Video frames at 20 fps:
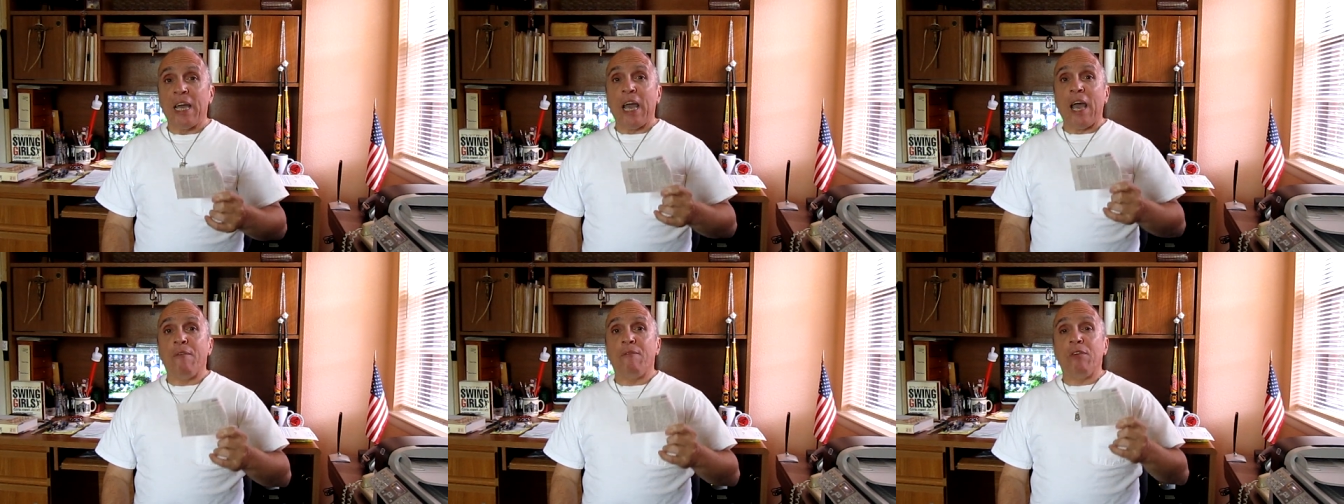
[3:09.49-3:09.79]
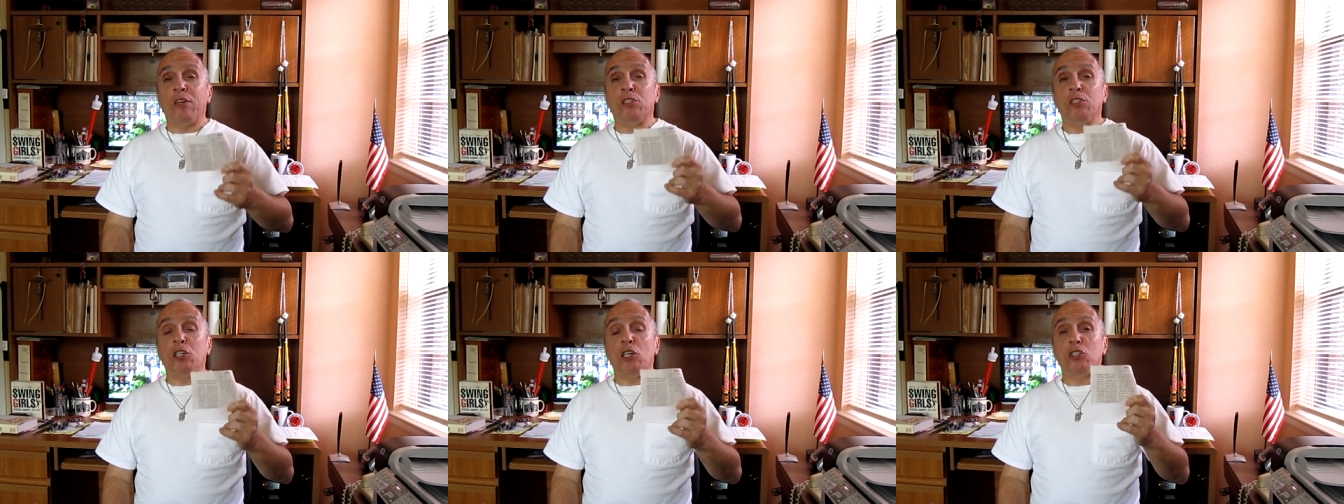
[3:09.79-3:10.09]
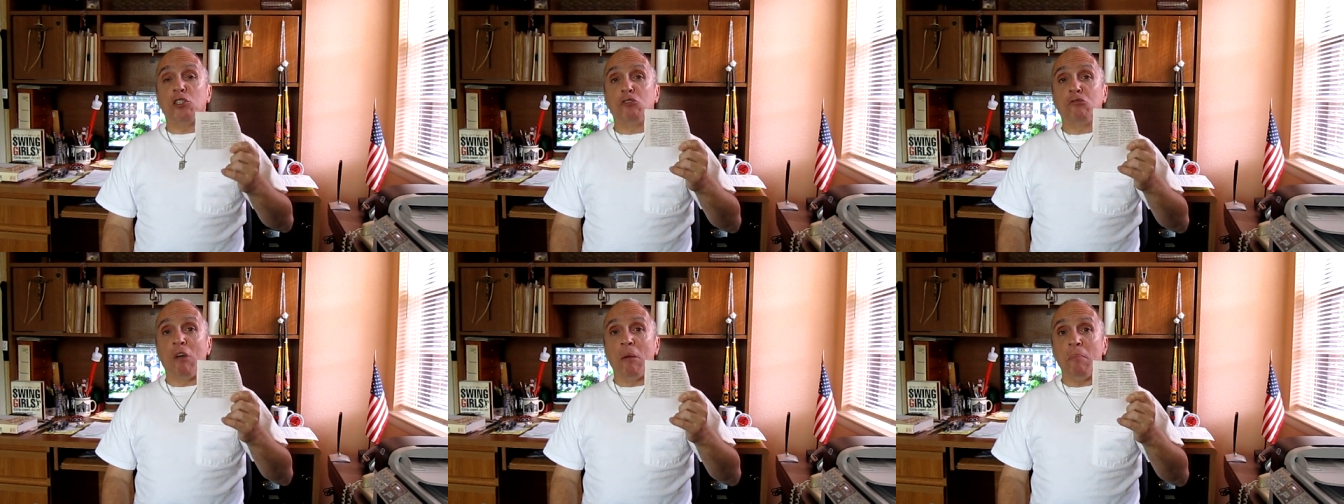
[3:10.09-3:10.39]
If it's
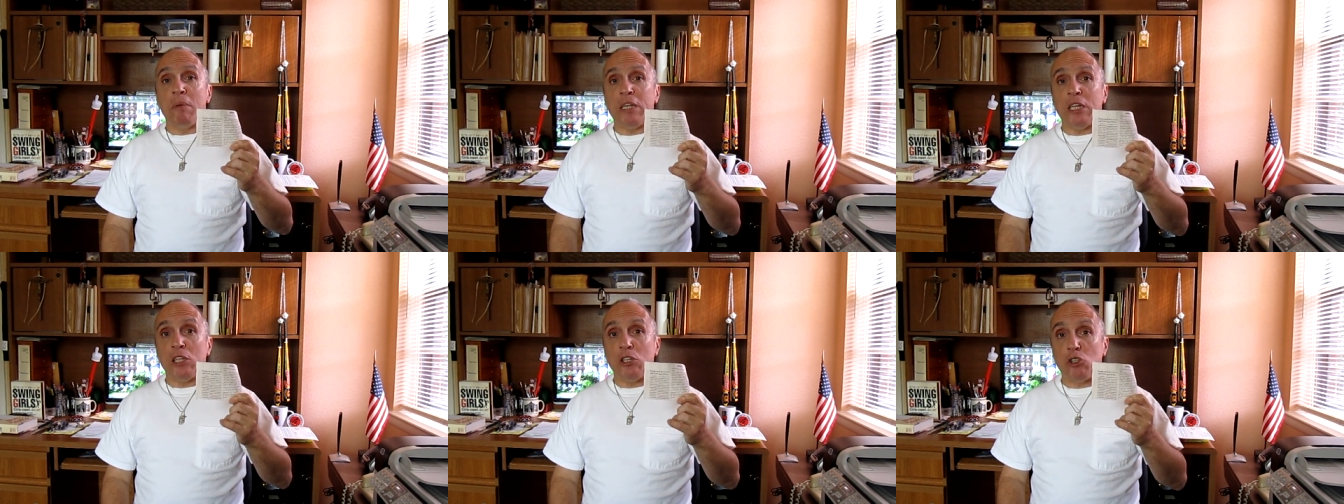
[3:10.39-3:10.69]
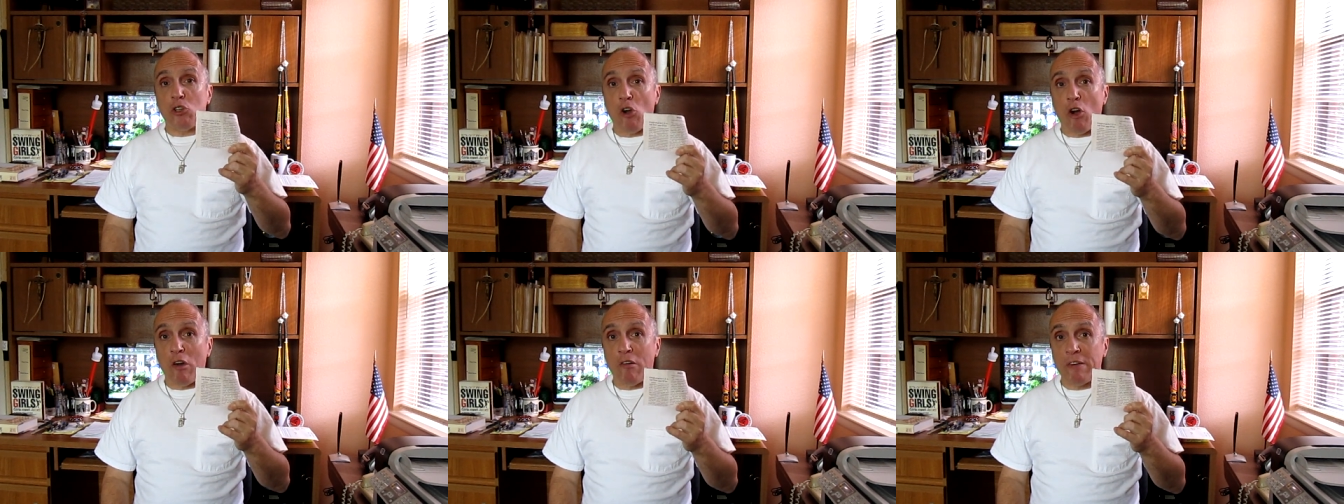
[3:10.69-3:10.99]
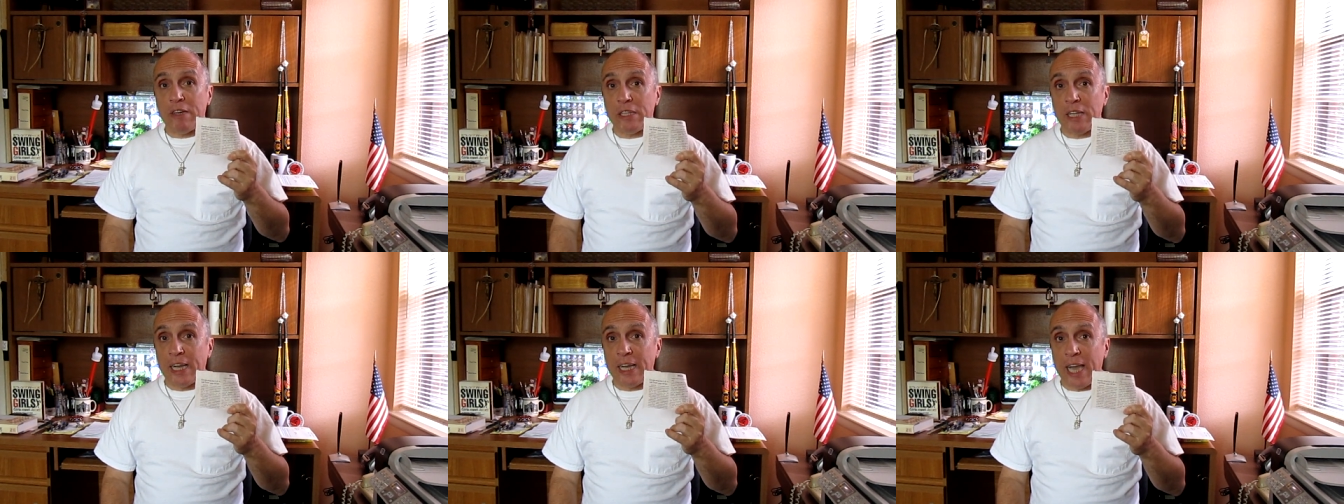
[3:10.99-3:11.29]

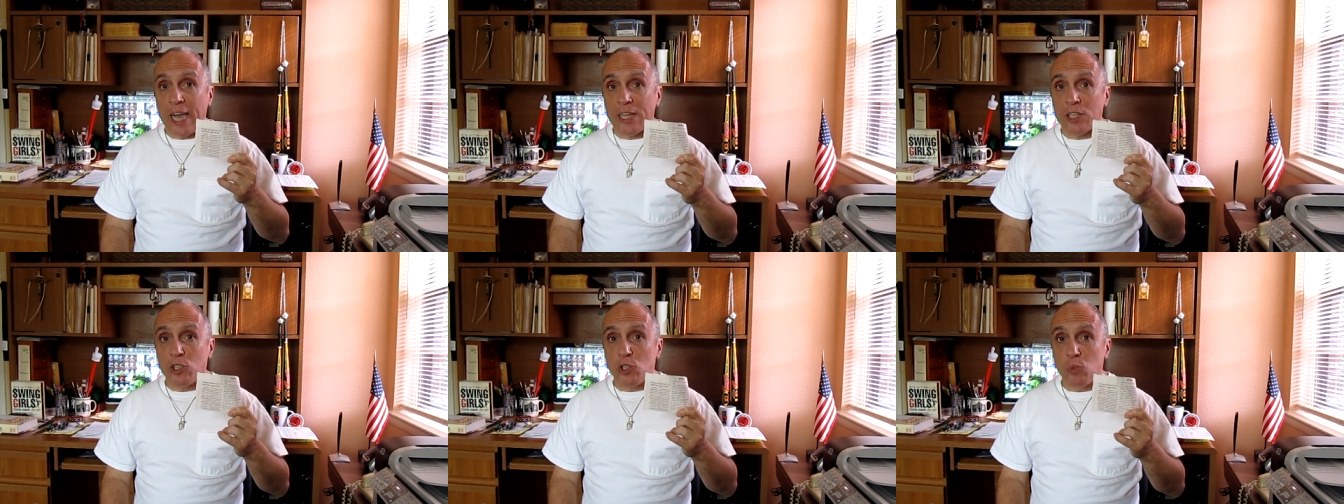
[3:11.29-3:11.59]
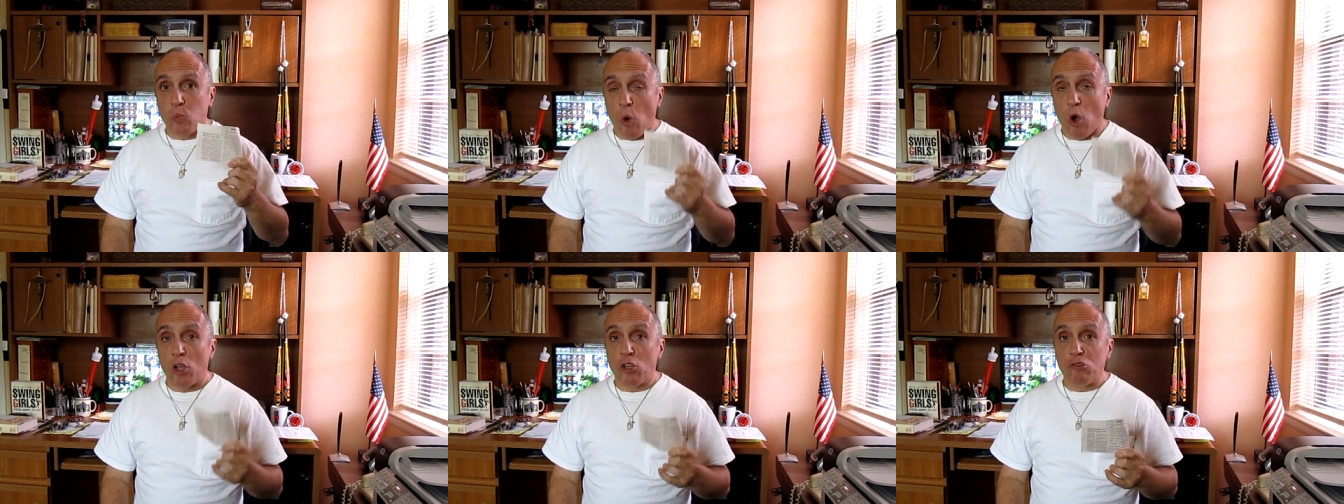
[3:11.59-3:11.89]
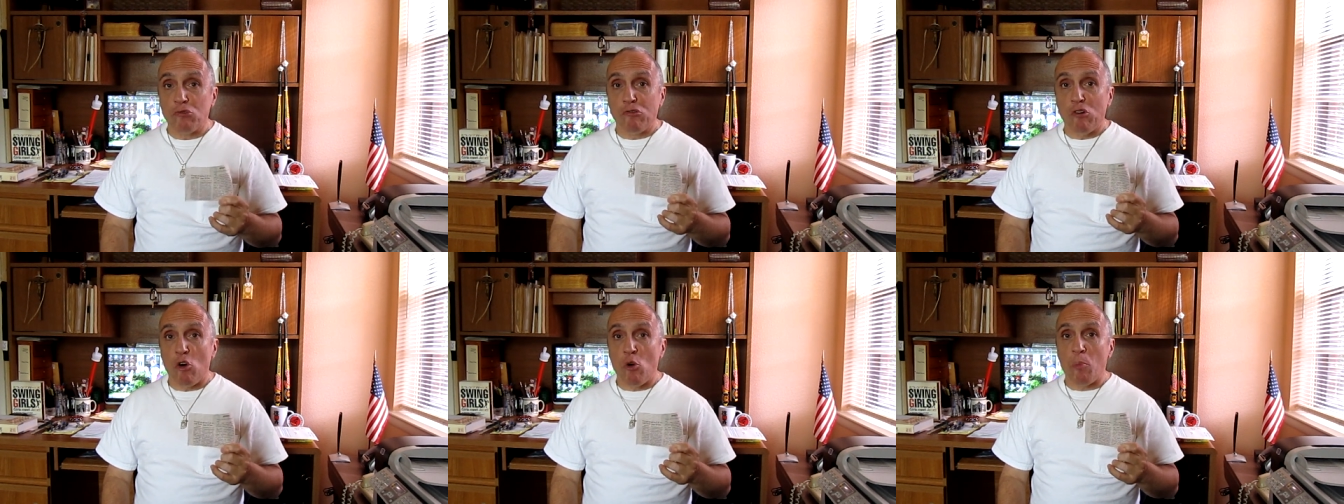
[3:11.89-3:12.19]
discriminatory against
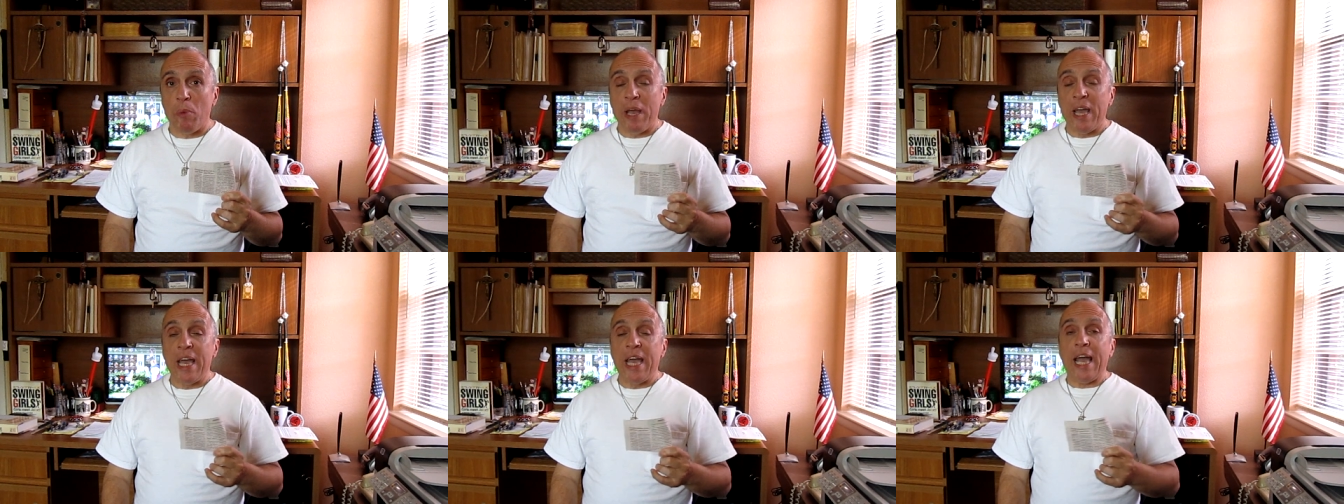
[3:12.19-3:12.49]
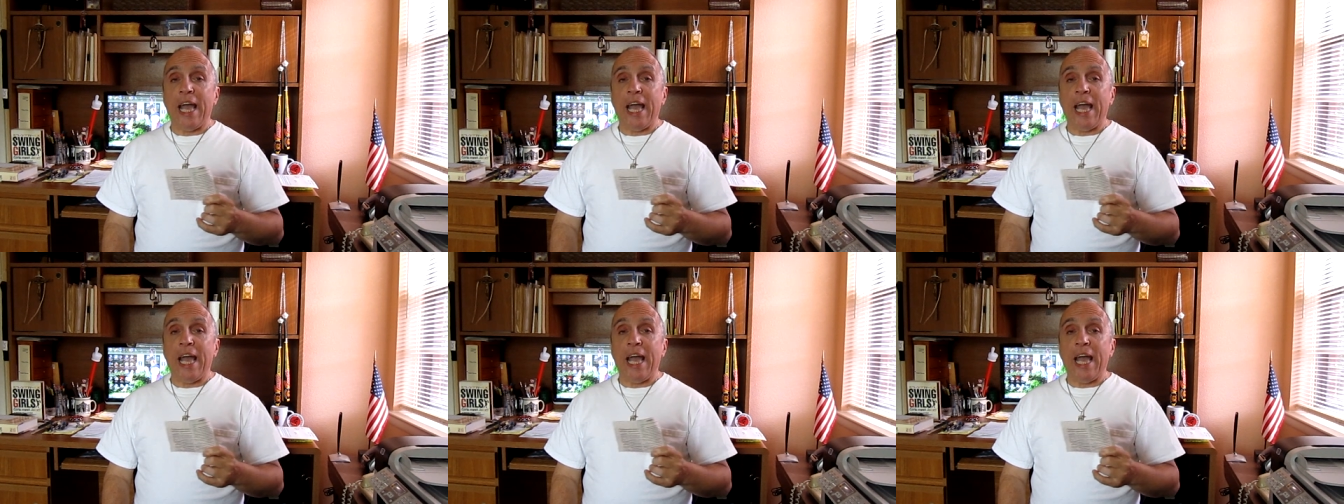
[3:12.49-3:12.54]
one group,